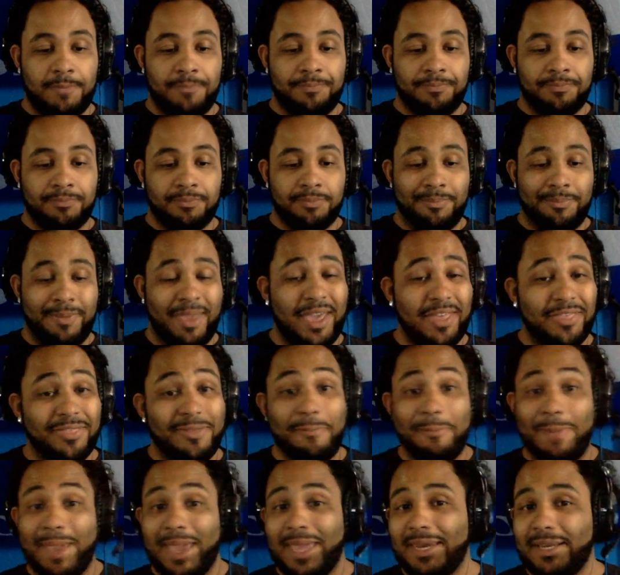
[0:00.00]

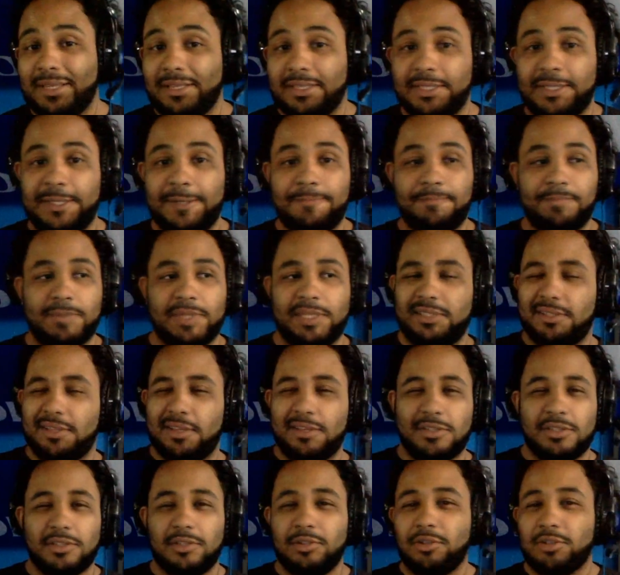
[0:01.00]
mathematically, it
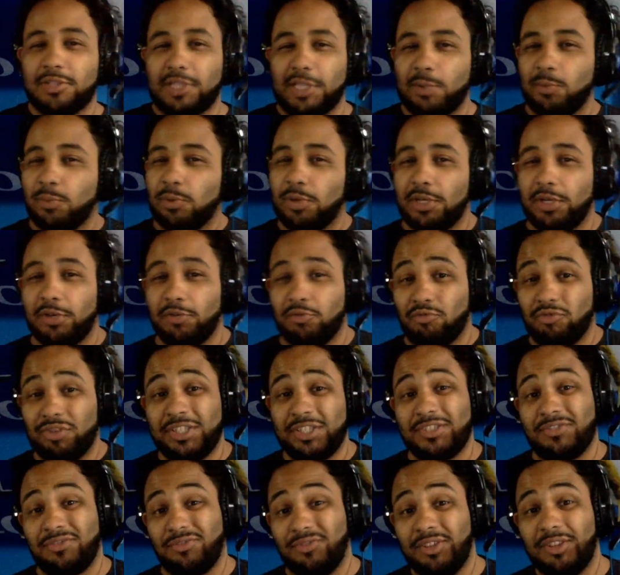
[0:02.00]
doesn't look like we're gonna reach
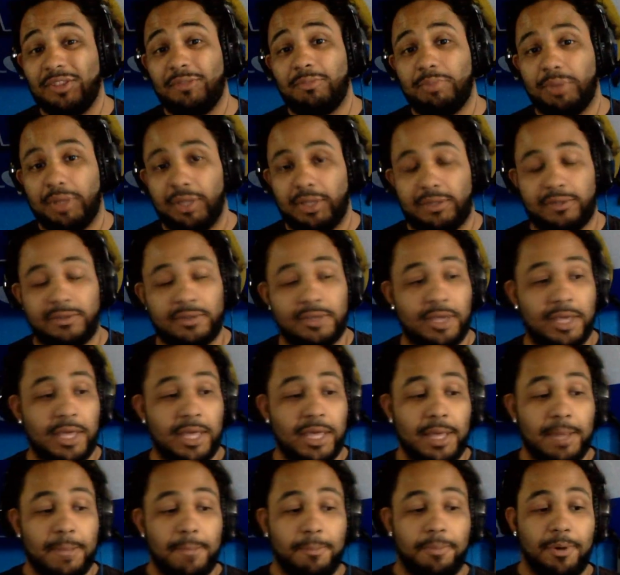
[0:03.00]
fifth place,
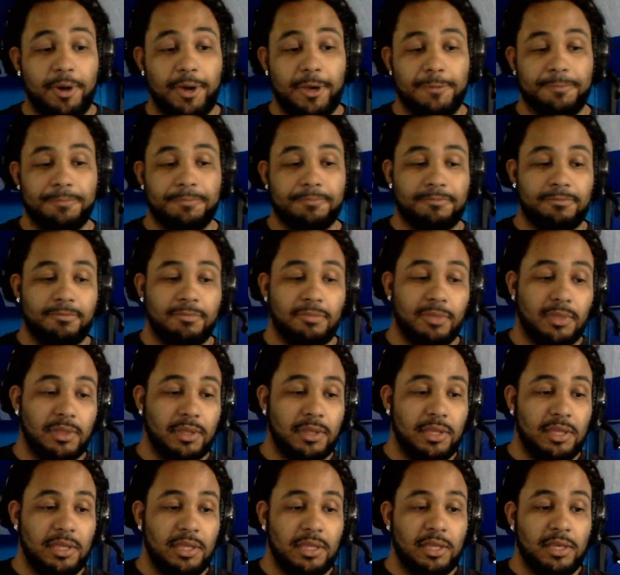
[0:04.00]
but
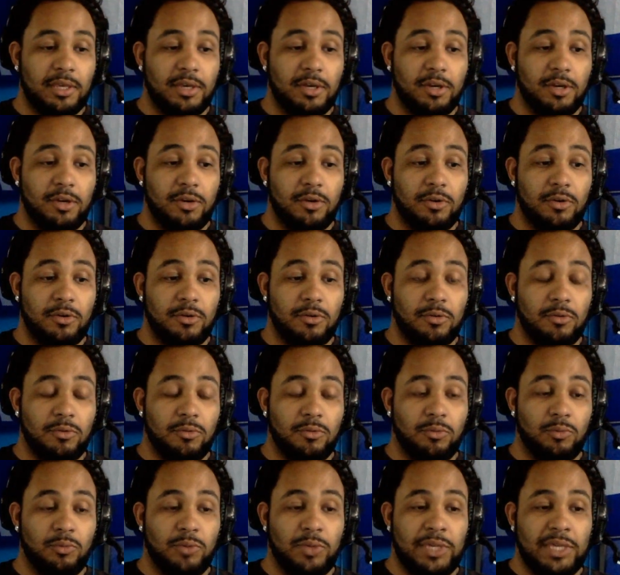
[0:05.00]

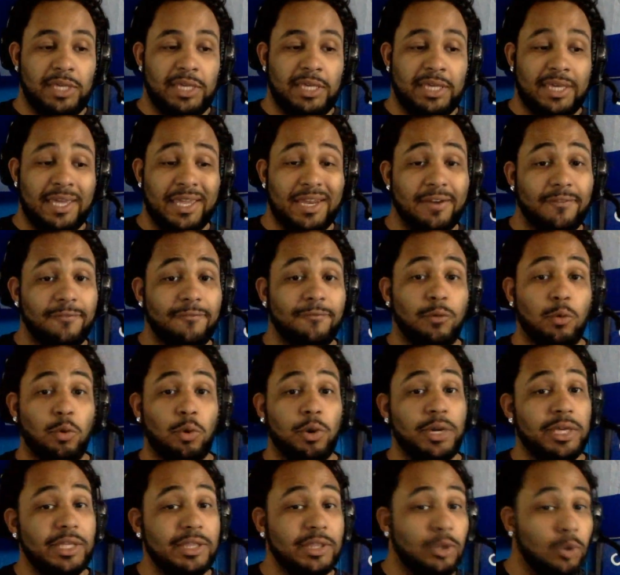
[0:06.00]
we can
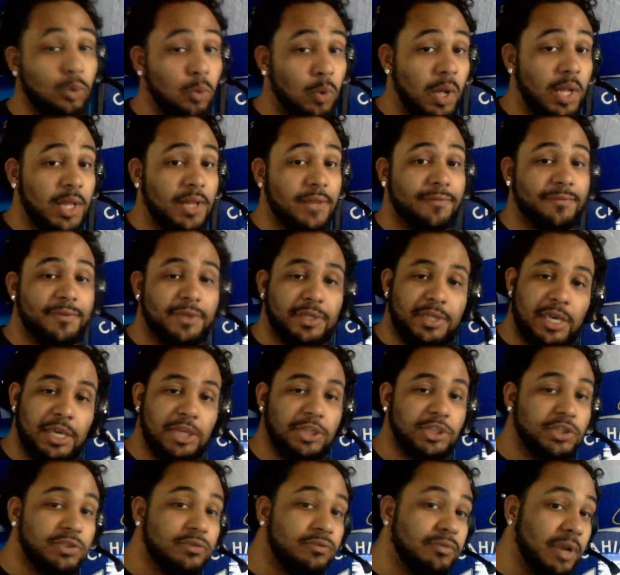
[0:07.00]
avoid the
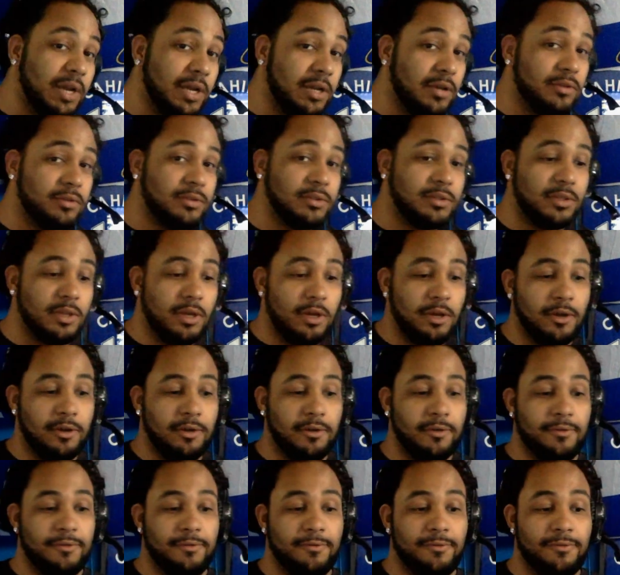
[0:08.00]
qualification rounds
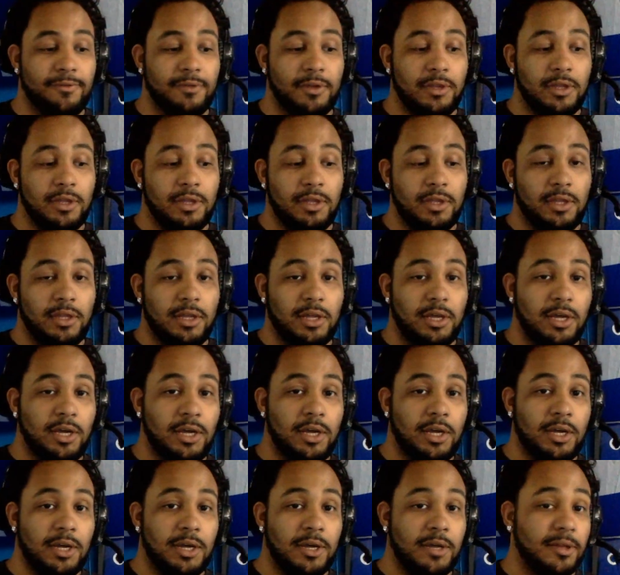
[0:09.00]
of
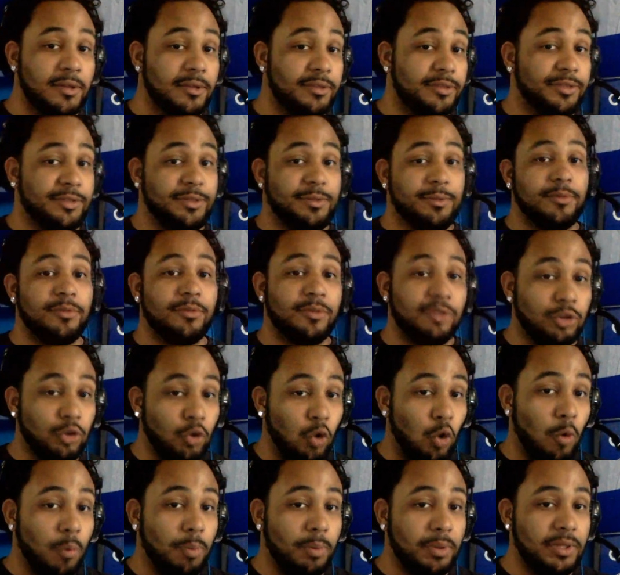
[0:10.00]
the
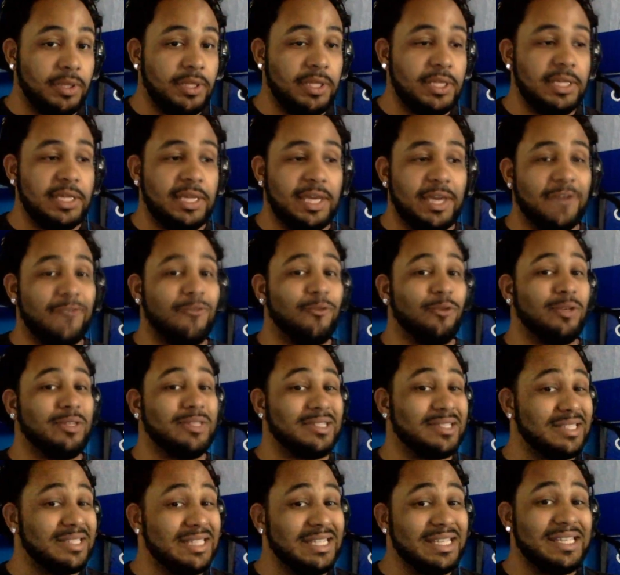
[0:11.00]
Europa League if we
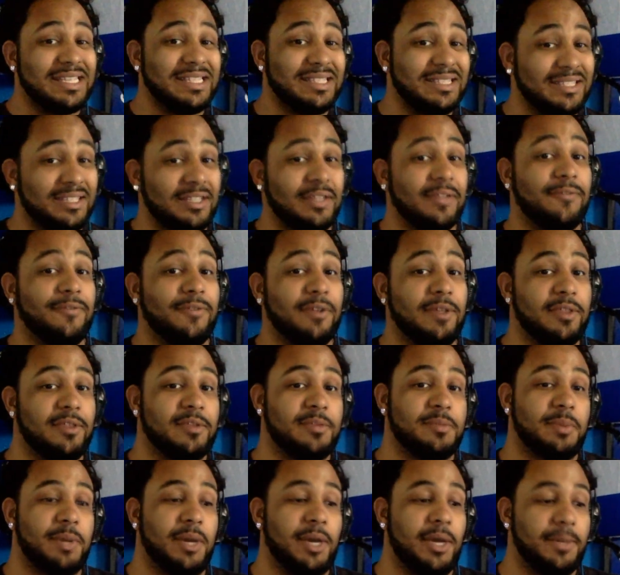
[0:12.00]
sneak into the fifth
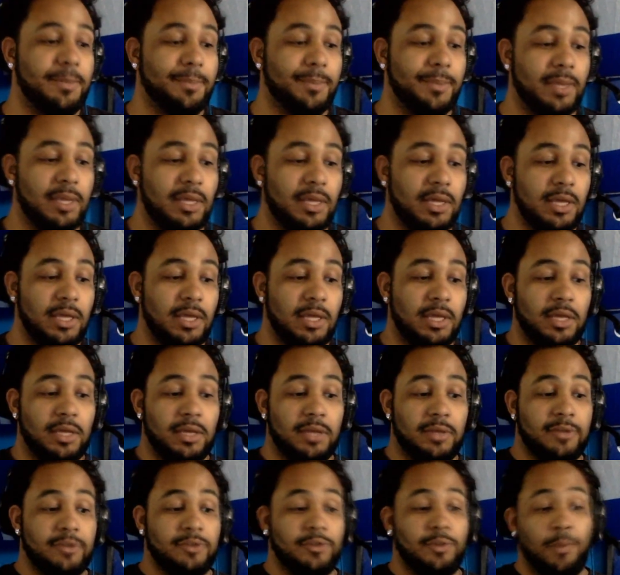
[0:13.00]
spot.
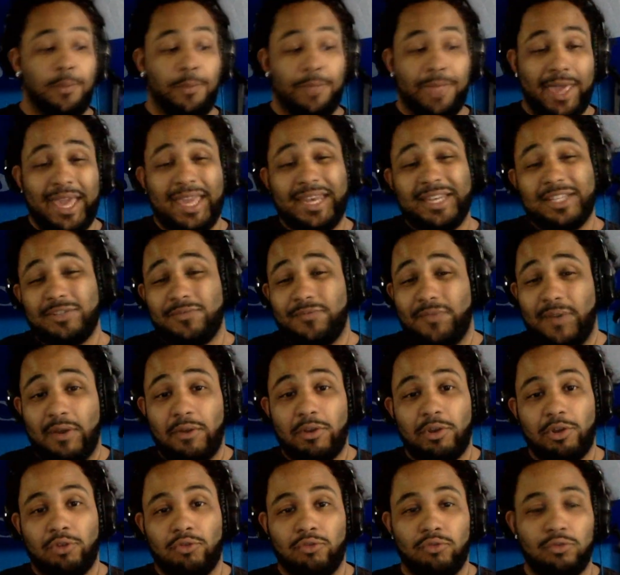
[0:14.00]
So that is very
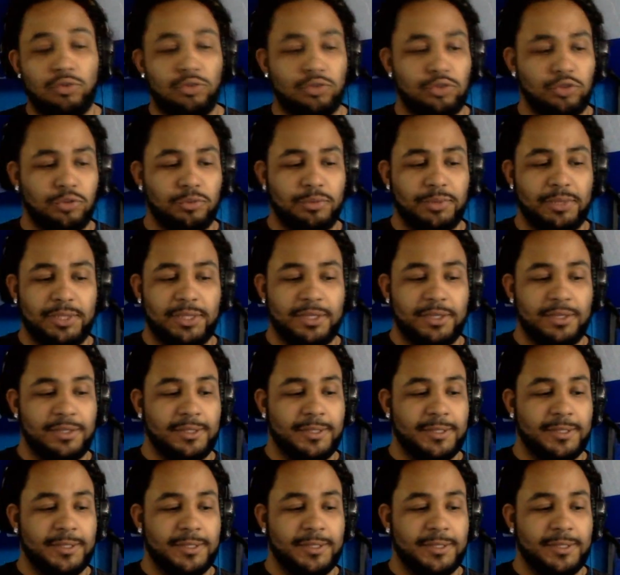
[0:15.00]
crucial because